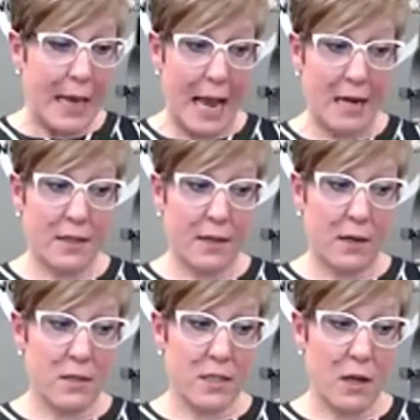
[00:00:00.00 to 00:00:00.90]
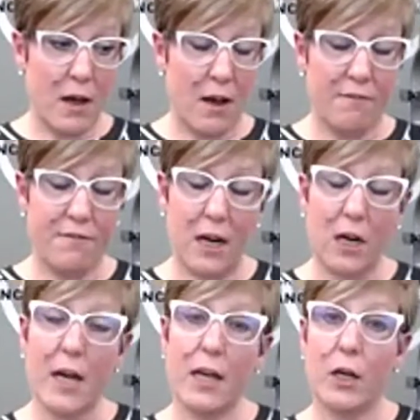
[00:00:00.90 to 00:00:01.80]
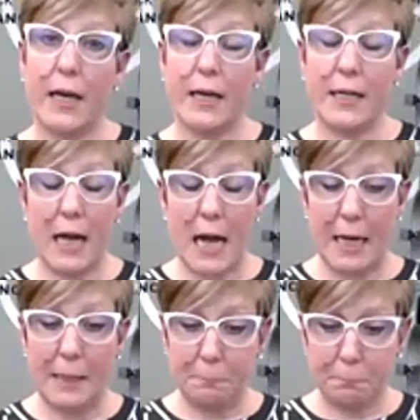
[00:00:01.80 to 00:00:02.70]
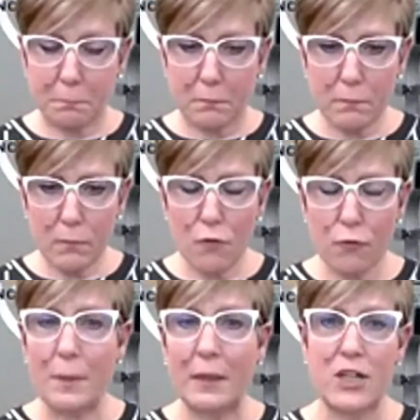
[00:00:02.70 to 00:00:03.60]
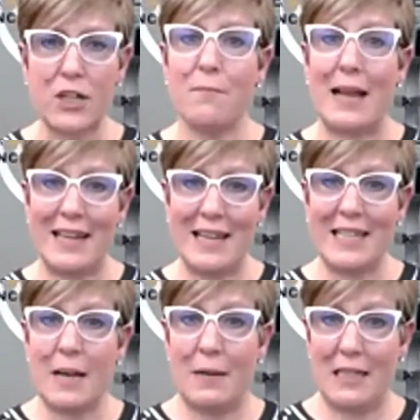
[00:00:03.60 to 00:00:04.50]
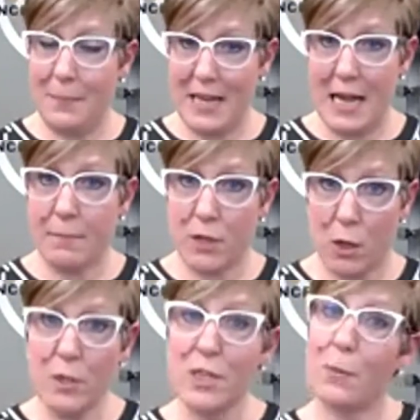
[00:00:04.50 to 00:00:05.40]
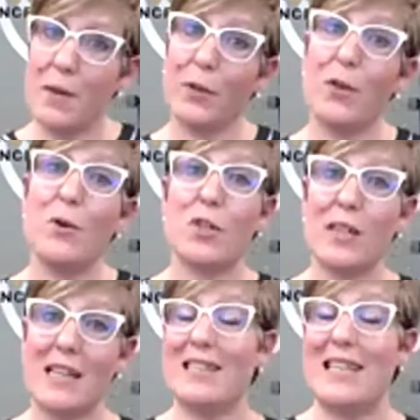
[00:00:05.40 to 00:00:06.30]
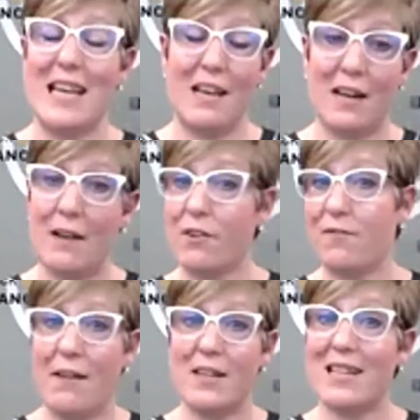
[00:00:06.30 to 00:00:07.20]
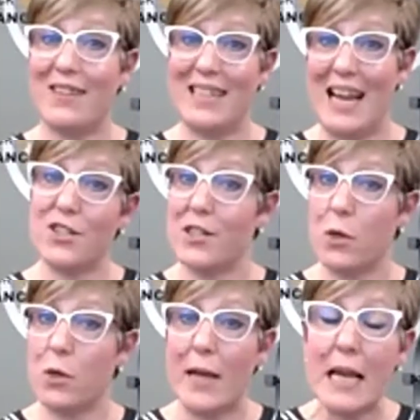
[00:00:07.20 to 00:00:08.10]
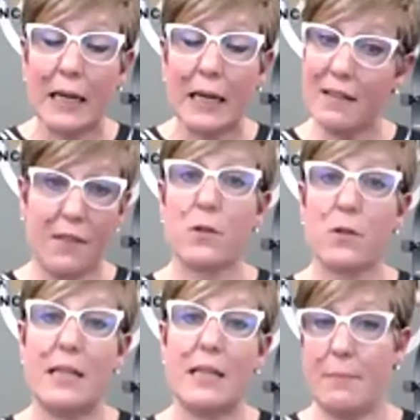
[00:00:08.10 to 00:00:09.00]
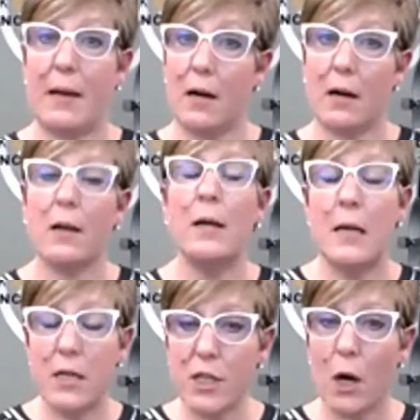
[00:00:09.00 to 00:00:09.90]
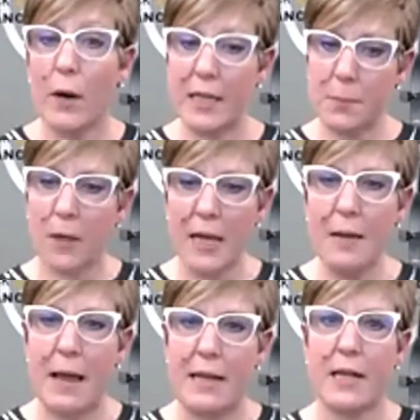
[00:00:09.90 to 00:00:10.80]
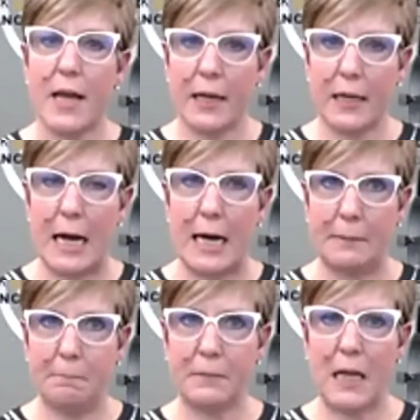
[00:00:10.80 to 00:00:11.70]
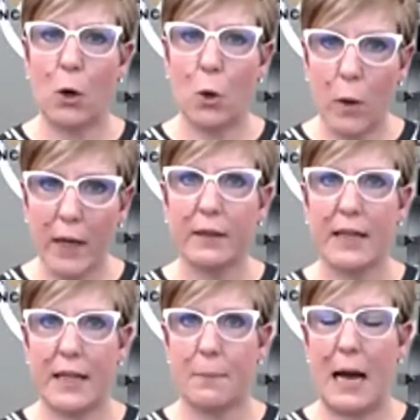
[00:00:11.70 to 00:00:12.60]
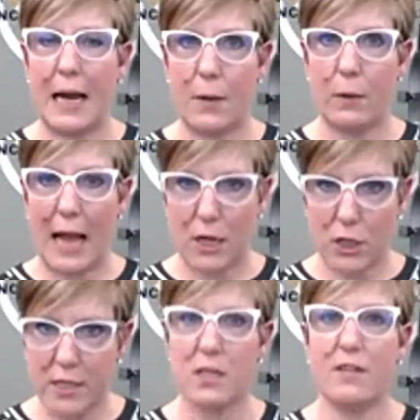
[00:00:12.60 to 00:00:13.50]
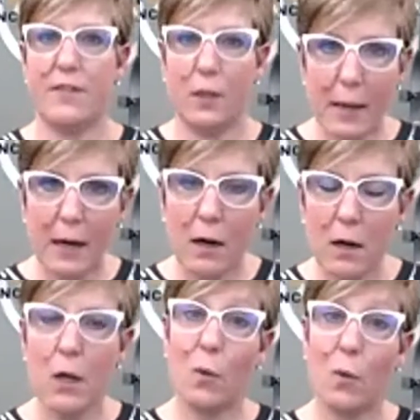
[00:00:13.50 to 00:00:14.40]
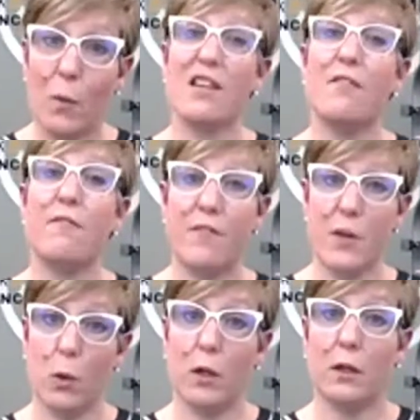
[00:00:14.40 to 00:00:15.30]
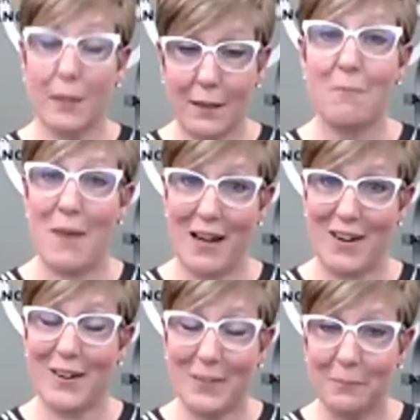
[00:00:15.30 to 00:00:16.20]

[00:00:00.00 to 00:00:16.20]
And there's a very good um, formulation of magnesium in the PM dose. So people usually see, even after five to seven days, just a week, that they're sleeping better so it's pretty amazing um, how quickly the body will actually start to feel better when it's fueled better.